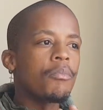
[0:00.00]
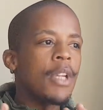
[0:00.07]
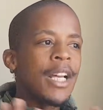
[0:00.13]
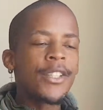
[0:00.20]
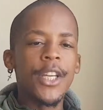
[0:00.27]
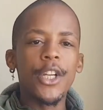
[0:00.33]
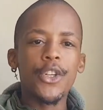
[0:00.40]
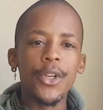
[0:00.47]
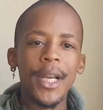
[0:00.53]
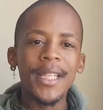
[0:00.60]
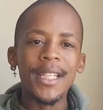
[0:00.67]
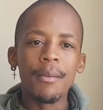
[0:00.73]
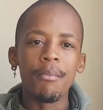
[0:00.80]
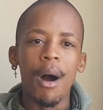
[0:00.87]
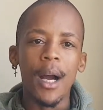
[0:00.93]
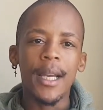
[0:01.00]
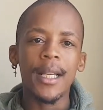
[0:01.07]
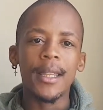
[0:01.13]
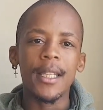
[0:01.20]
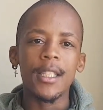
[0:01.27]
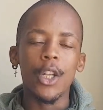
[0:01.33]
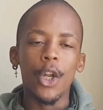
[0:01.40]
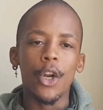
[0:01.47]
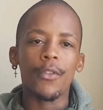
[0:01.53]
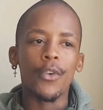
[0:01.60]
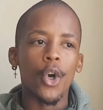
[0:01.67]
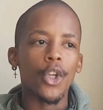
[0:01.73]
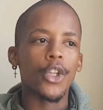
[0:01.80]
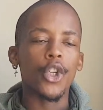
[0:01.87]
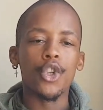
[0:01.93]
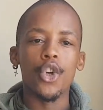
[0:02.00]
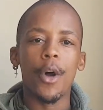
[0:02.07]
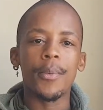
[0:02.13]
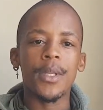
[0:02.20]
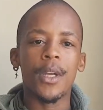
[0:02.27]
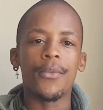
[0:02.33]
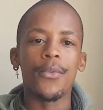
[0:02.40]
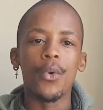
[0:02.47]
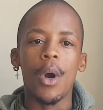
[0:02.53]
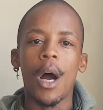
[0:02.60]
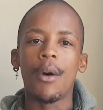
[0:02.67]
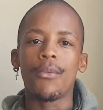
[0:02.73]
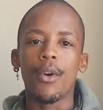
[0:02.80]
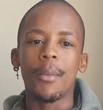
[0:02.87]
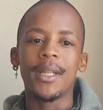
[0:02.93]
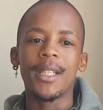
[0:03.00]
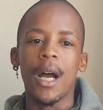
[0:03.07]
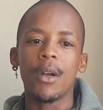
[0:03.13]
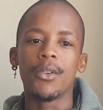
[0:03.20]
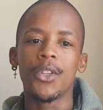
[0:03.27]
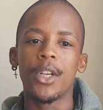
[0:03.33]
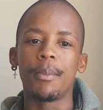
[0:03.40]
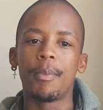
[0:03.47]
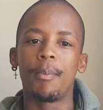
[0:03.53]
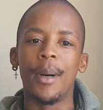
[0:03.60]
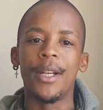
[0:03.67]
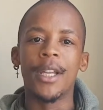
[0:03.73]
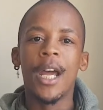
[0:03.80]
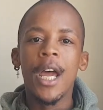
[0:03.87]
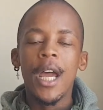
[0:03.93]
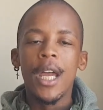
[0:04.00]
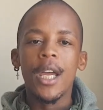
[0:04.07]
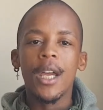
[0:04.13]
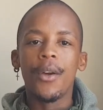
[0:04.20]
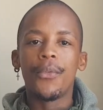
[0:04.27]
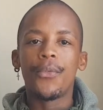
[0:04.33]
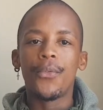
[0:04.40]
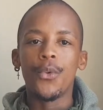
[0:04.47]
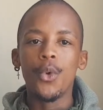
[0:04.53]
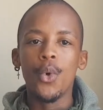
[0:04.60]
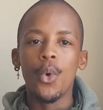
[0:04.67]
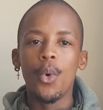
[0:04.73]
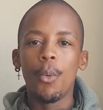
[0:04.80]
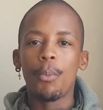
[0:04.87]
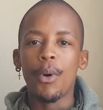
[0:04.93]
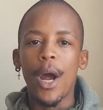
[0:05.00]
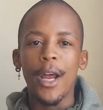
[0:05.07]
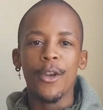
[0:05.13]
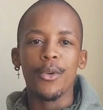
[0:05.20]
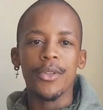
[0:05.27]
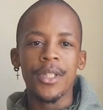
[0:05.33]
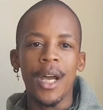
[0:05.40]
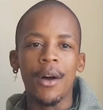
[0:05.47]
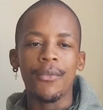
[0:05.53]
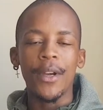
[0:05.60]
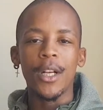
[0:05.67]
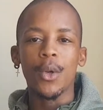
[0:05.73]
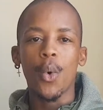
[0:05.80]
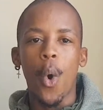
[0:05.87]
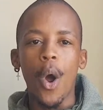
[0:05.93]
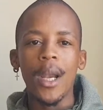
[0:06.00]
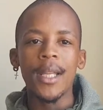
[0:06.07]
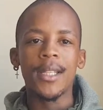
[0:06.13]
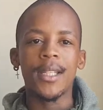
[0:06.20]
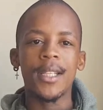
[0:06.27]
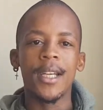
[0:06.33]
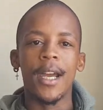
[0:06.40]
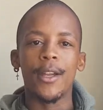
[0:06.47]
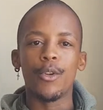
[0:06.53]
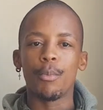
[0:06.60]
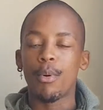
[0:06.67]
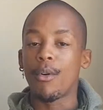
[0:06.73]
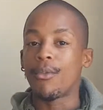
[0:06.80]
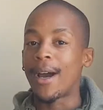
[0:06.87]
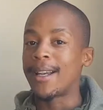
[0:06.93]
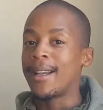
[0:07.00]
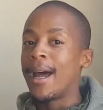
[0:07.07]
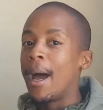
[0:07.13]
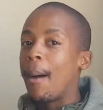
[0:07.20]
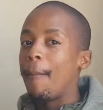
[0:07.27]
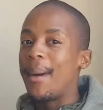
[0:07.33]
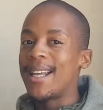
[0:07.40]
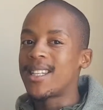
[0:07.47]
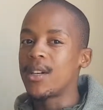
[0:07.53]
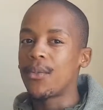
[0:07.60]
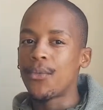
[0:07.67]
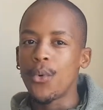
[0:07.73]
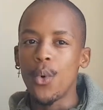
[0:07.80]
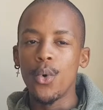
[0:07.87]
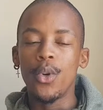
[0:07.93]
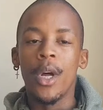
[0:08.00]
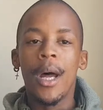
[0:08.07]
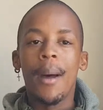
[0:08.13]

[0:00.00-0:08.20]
saturated market. There's a lot of gota shops if you are from a township, but if you pride yourself in quality and you provide better food,